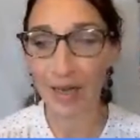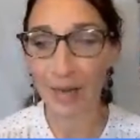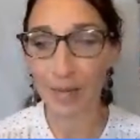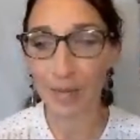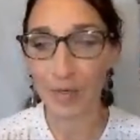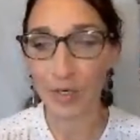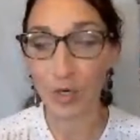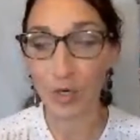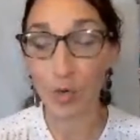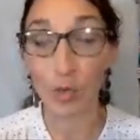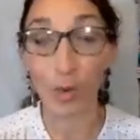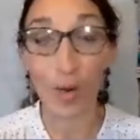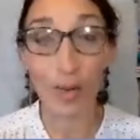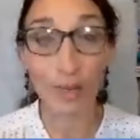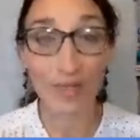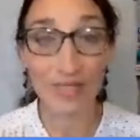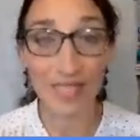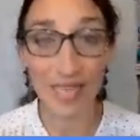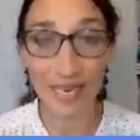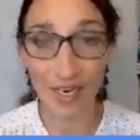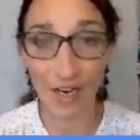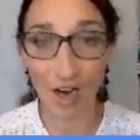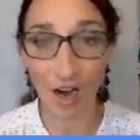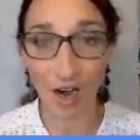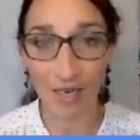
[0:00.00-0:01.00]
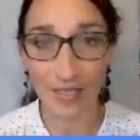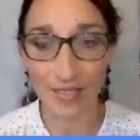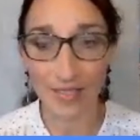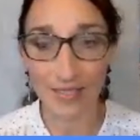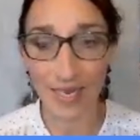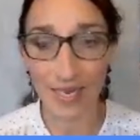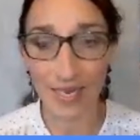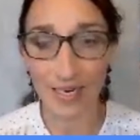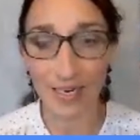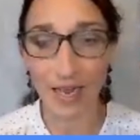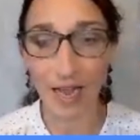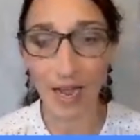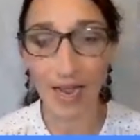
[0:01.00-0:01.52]
um, your website
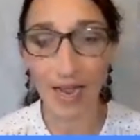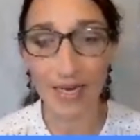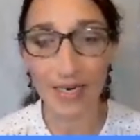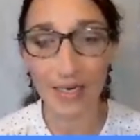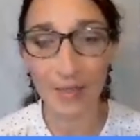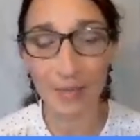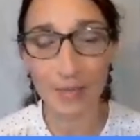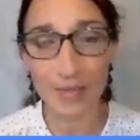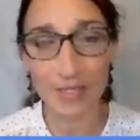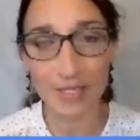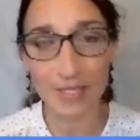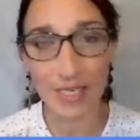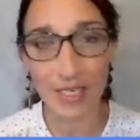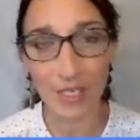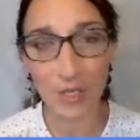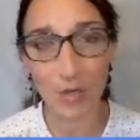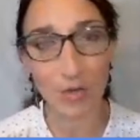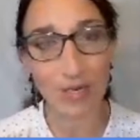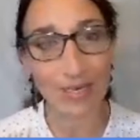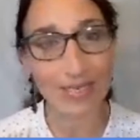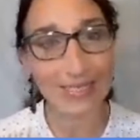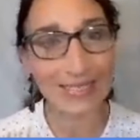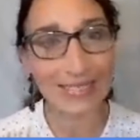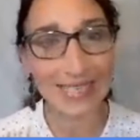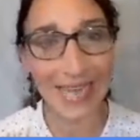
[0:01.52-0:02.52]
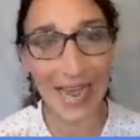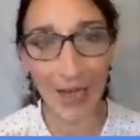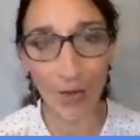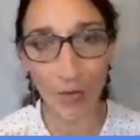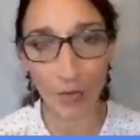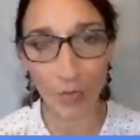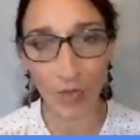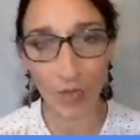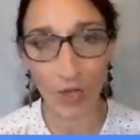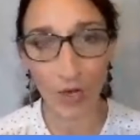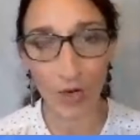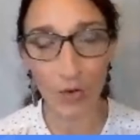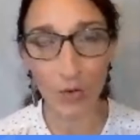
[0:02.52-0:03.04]
content, items that you can
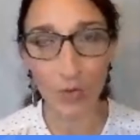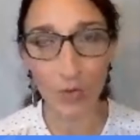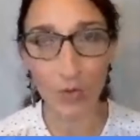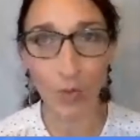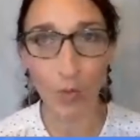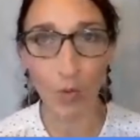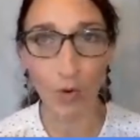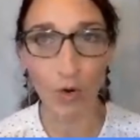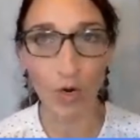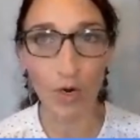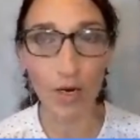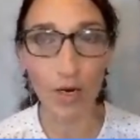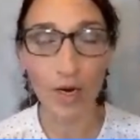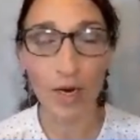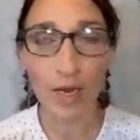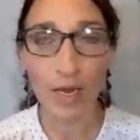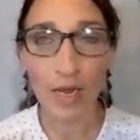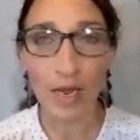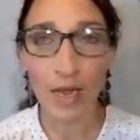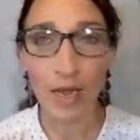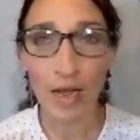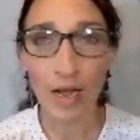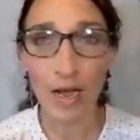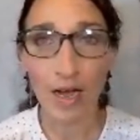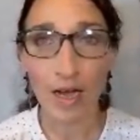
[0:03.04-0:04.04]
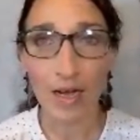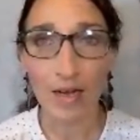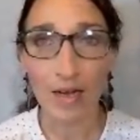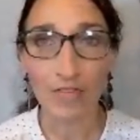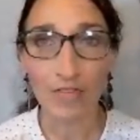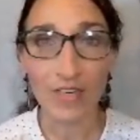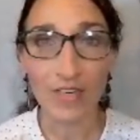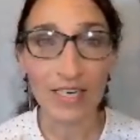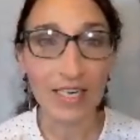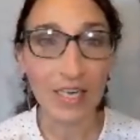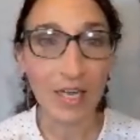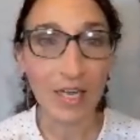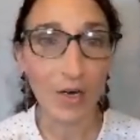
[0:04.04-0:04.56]
download or uh,
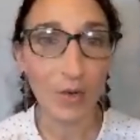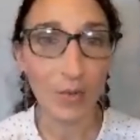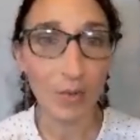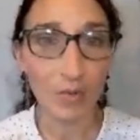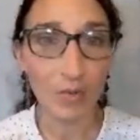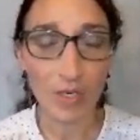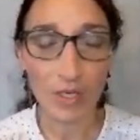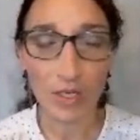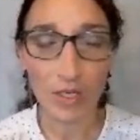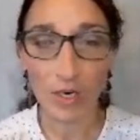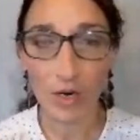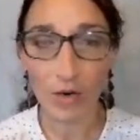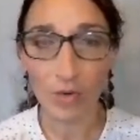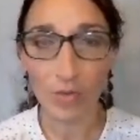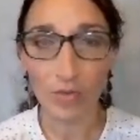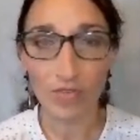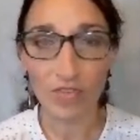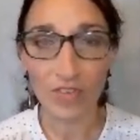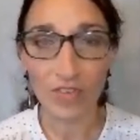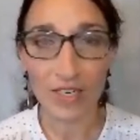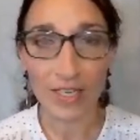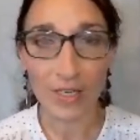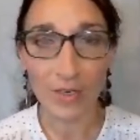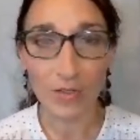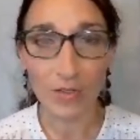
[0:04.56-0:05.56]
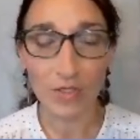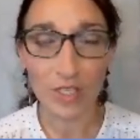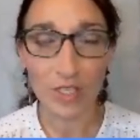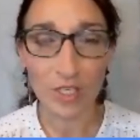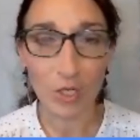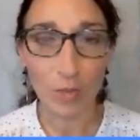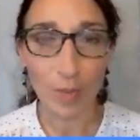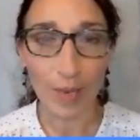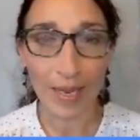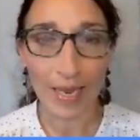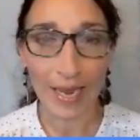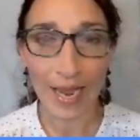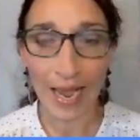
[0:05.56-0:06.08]
video, you know, videos that
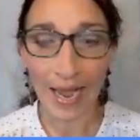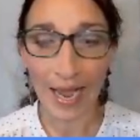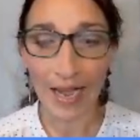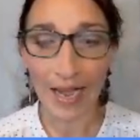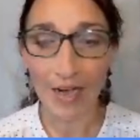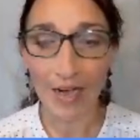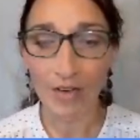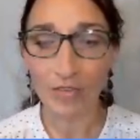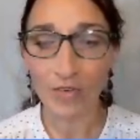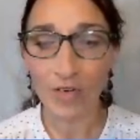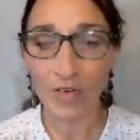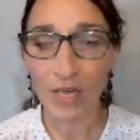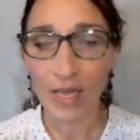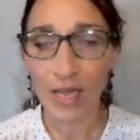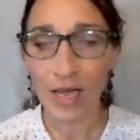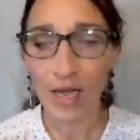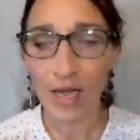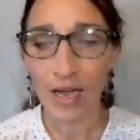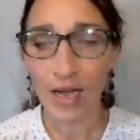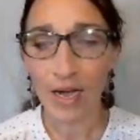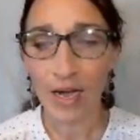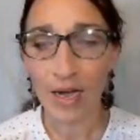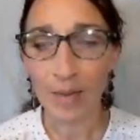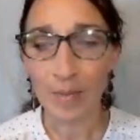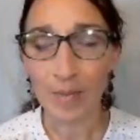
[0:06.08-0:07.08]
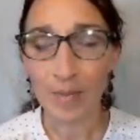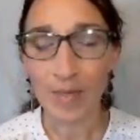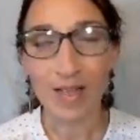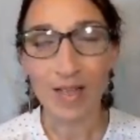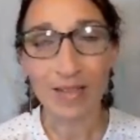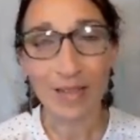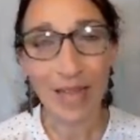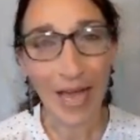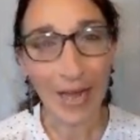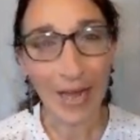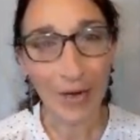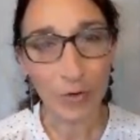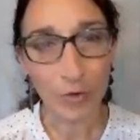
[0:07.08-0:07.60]
you may have, um,
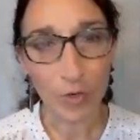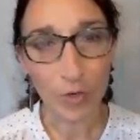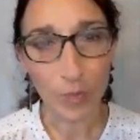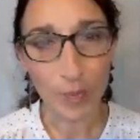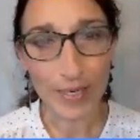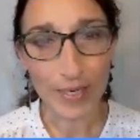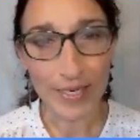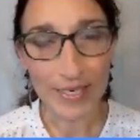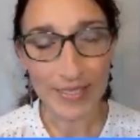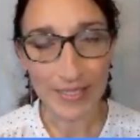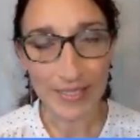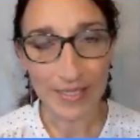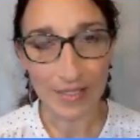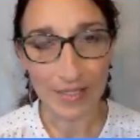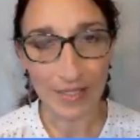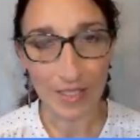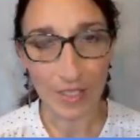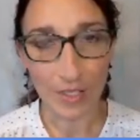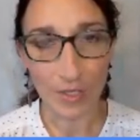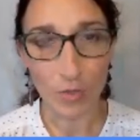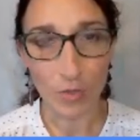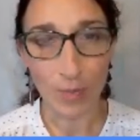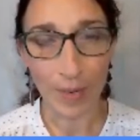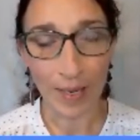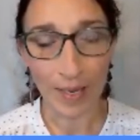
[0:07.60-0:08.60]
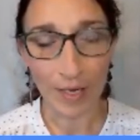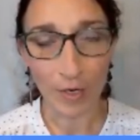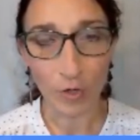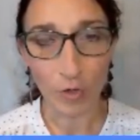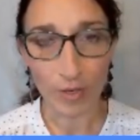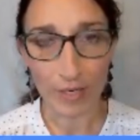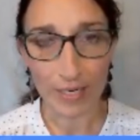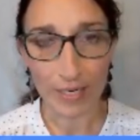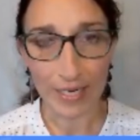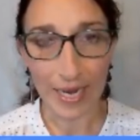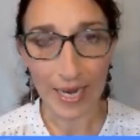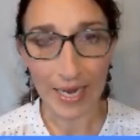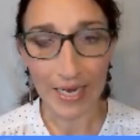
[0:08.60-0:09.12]
collateral pieces that you may
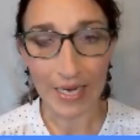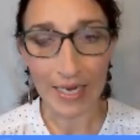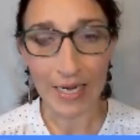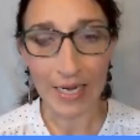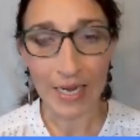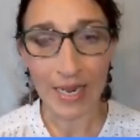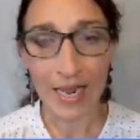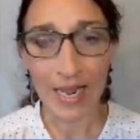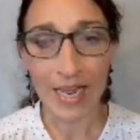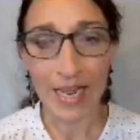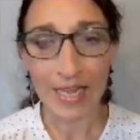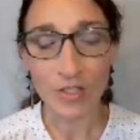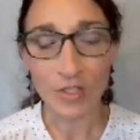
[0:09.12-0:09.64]
create.